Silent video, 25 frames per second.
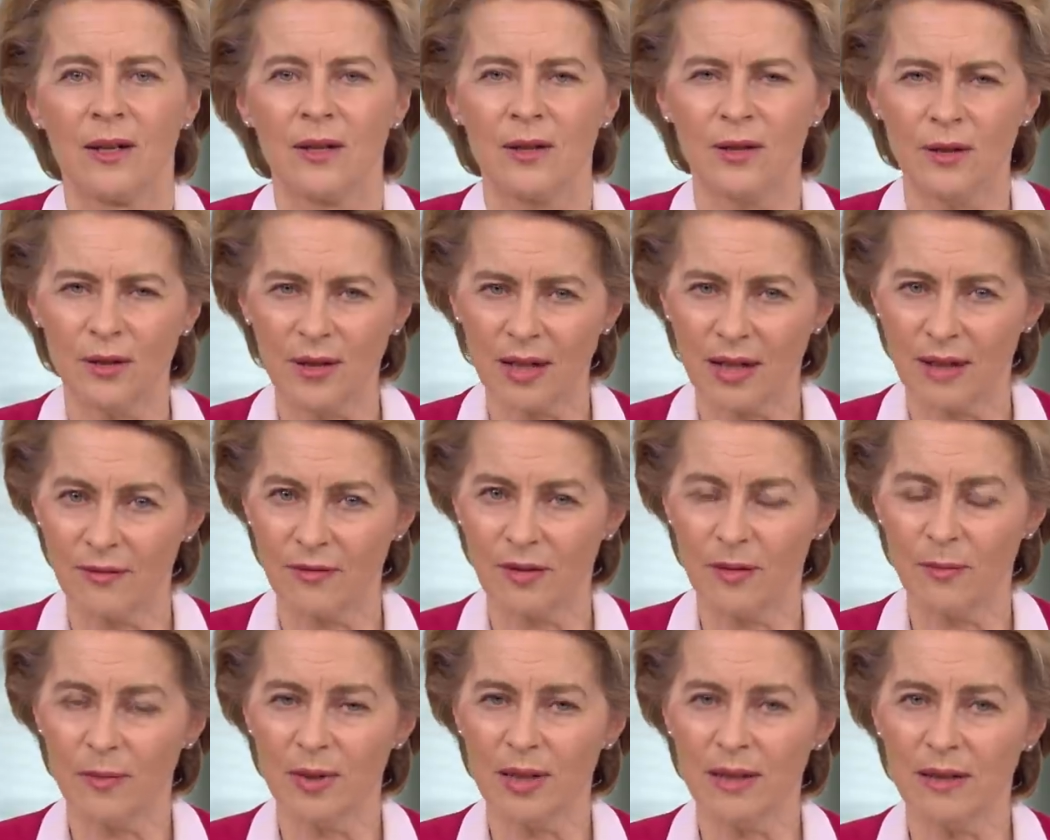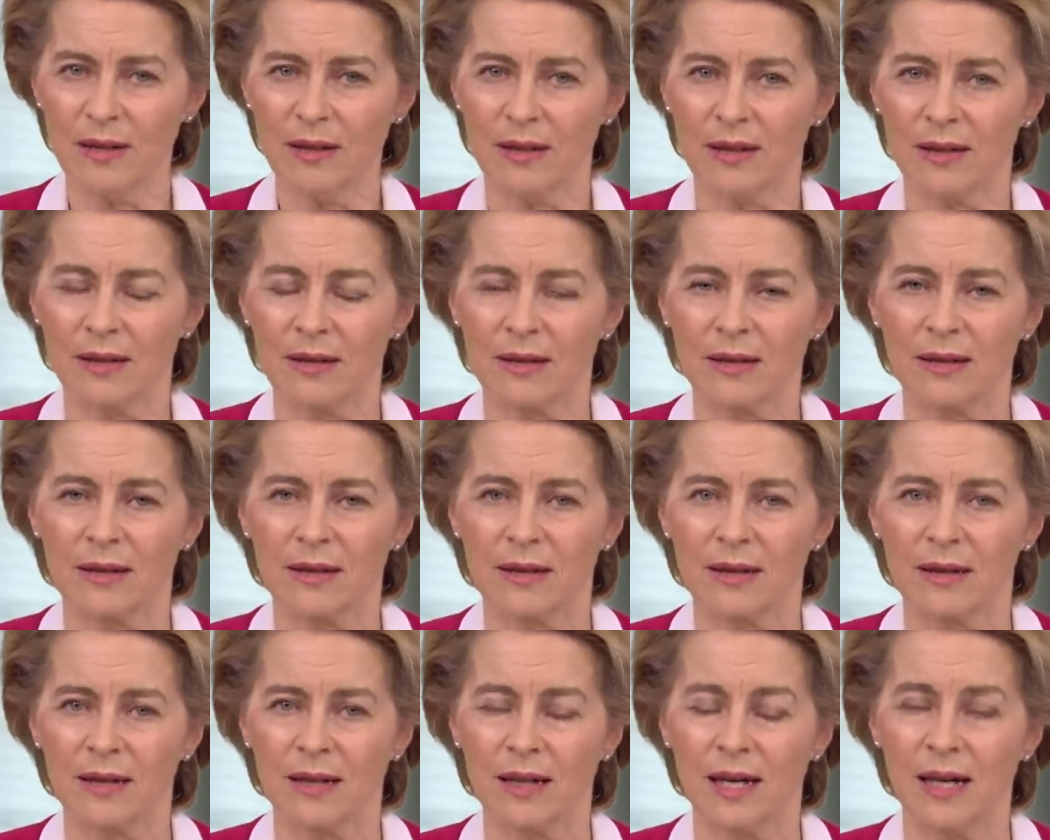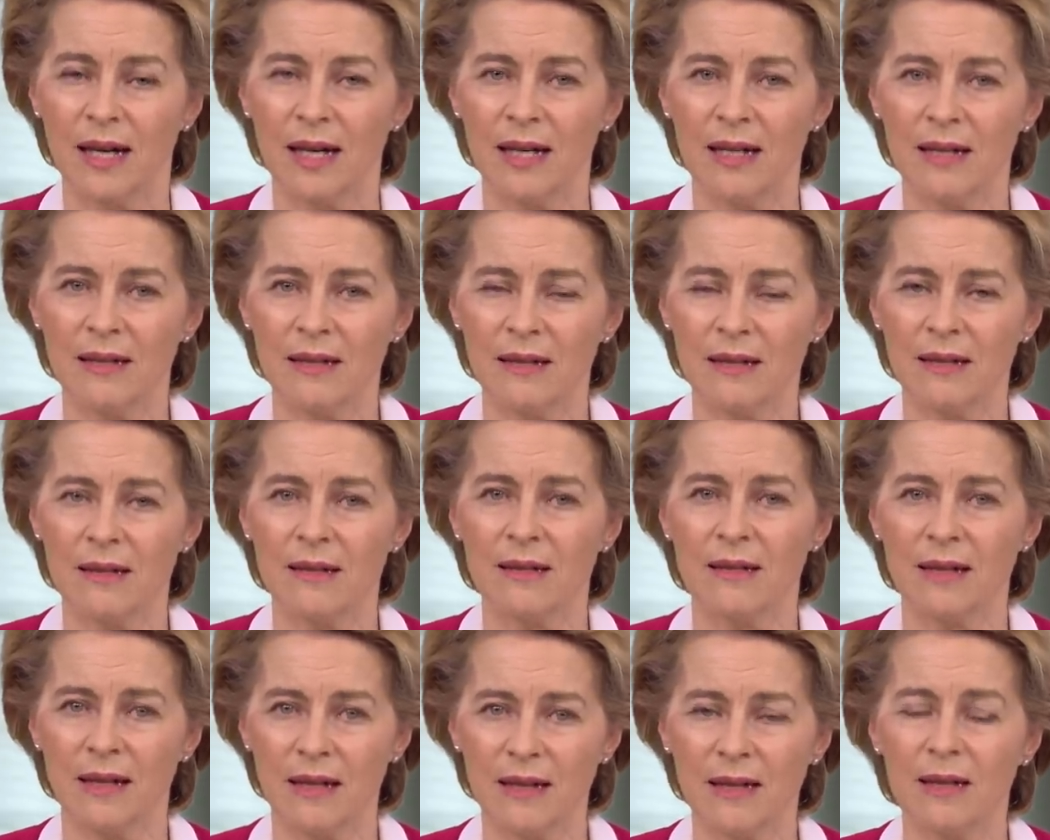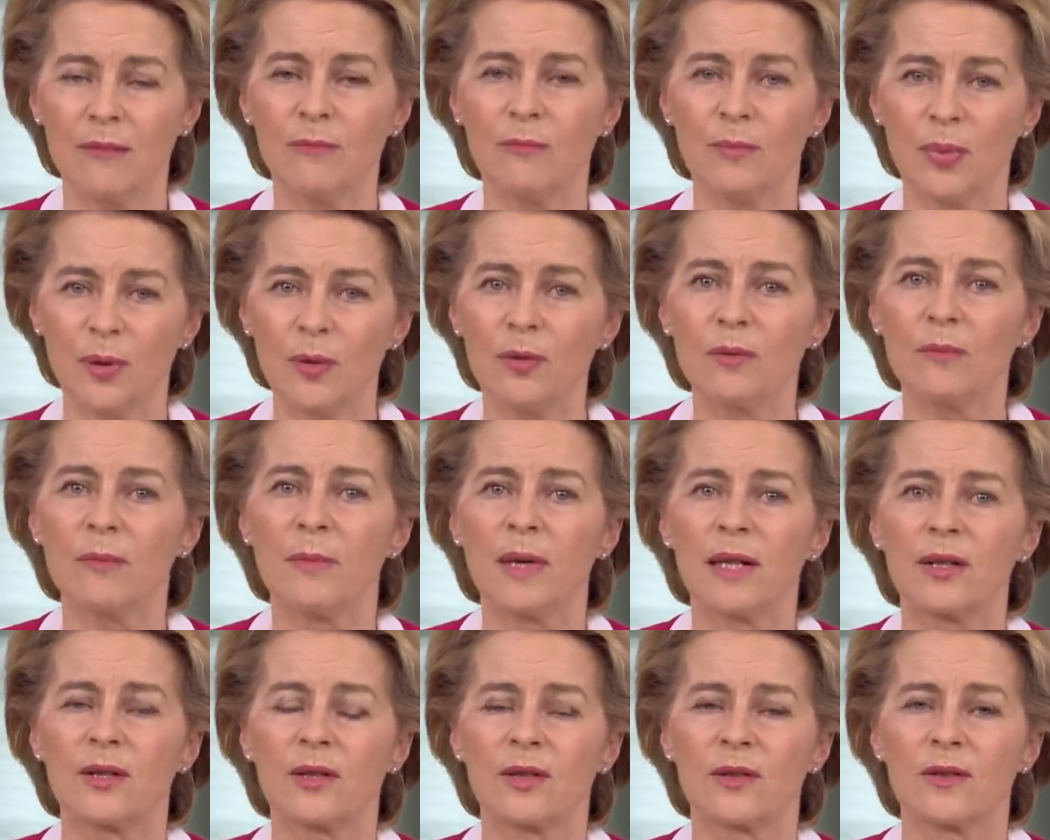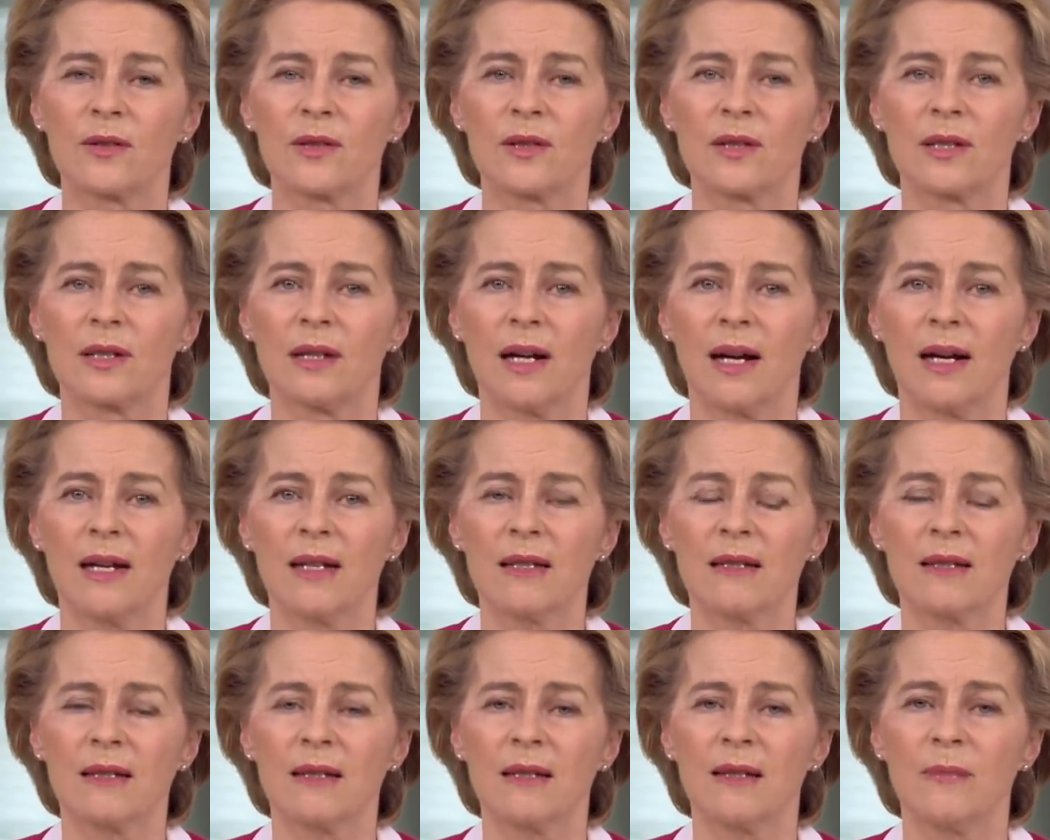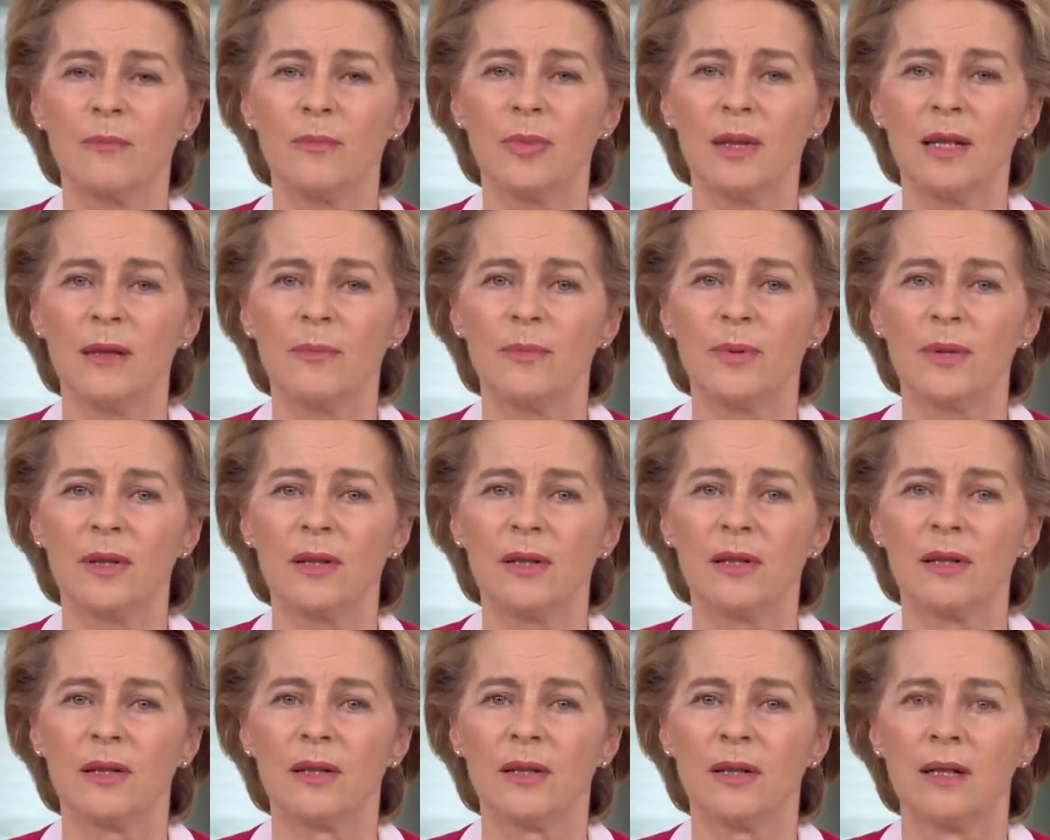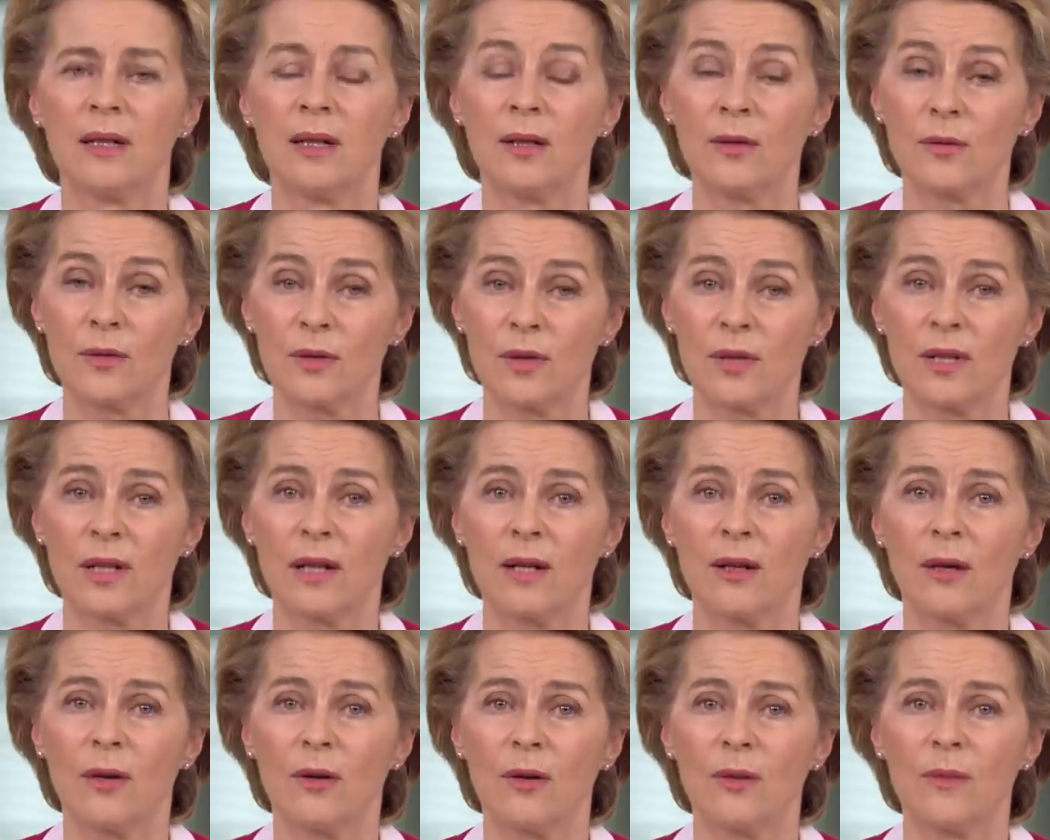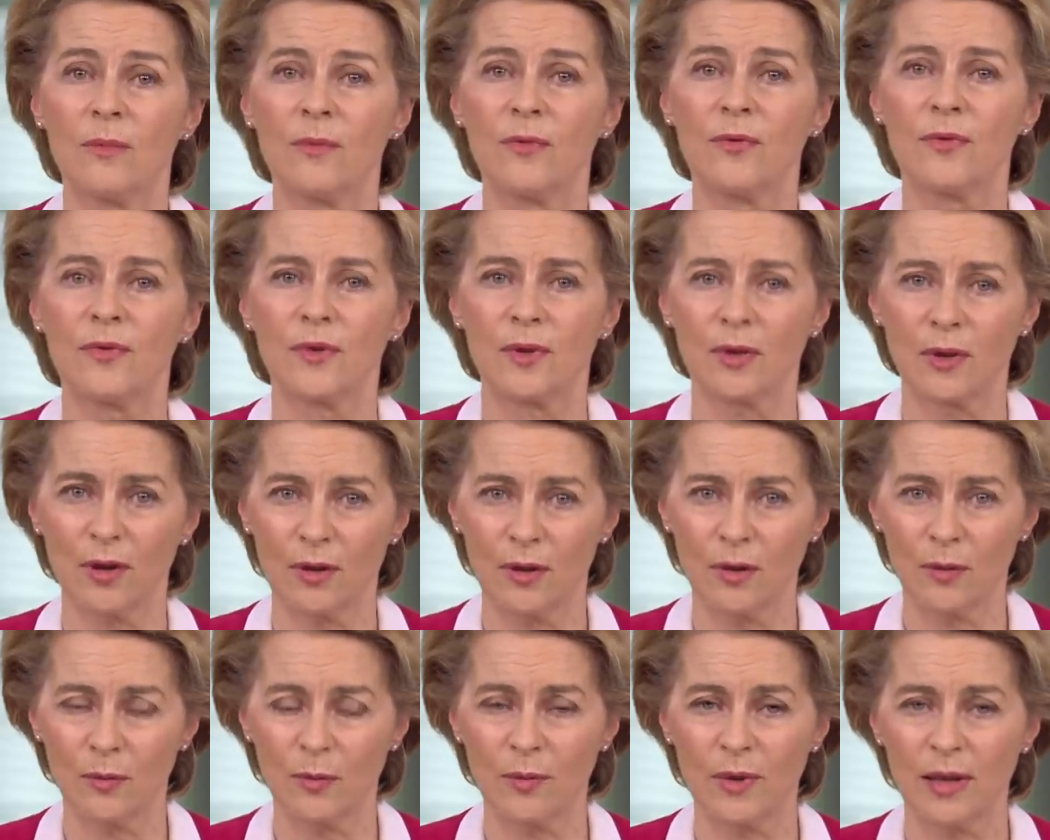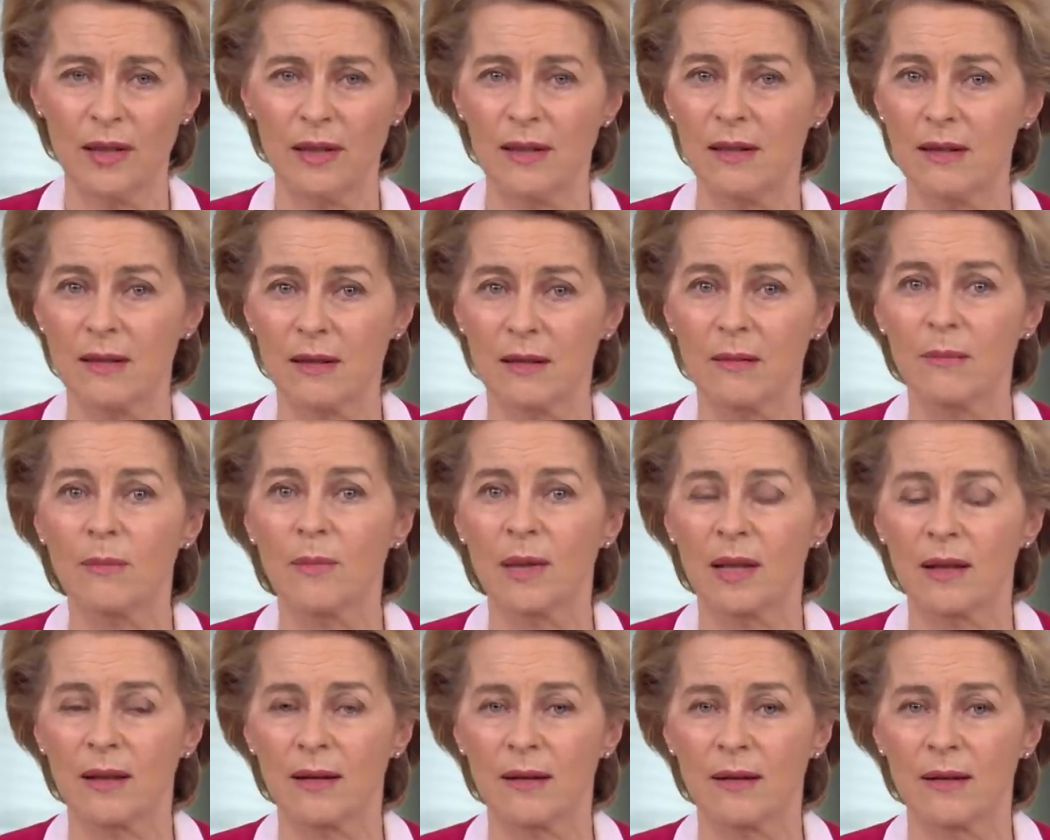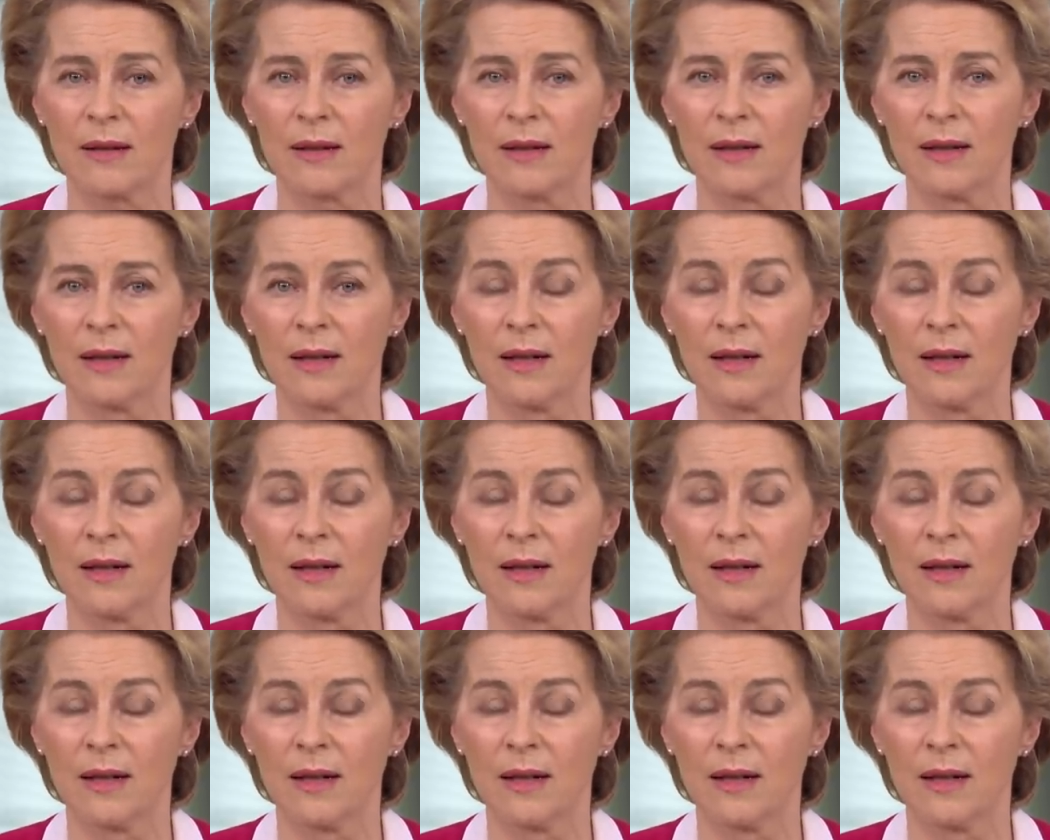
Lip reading: Your government has taken bold measures, asking people to stay home for long weeks and months.